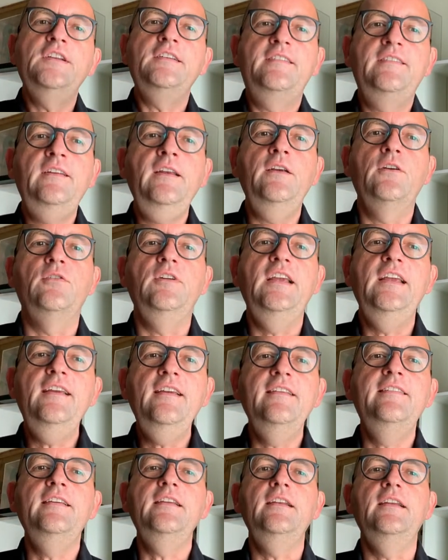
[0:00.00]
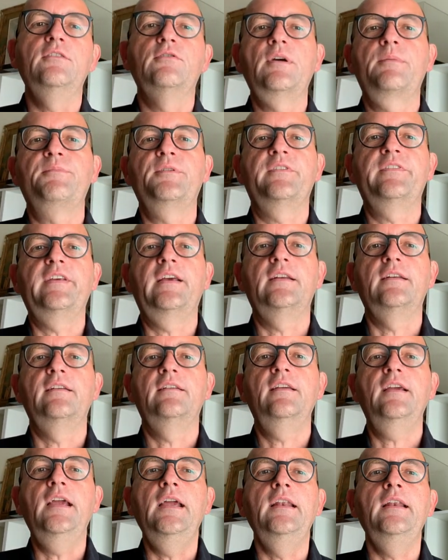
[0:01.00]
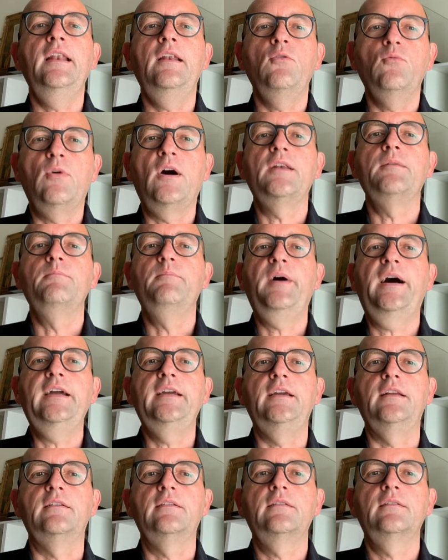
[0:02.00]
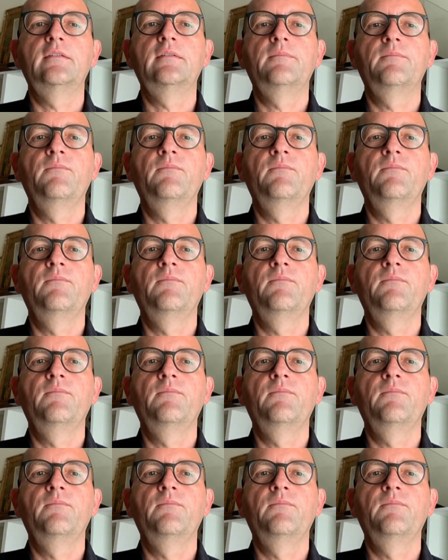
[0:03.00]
in theory, easily represent in one byte.